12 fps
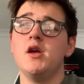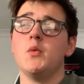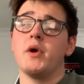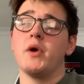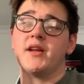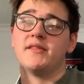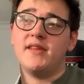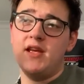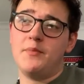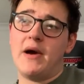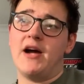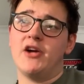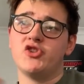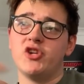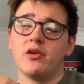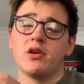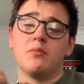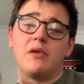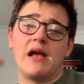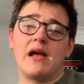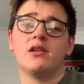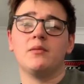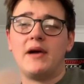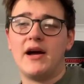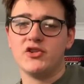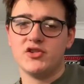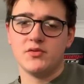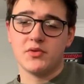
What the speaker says: We're going to debadge it. We're going to black out the badges.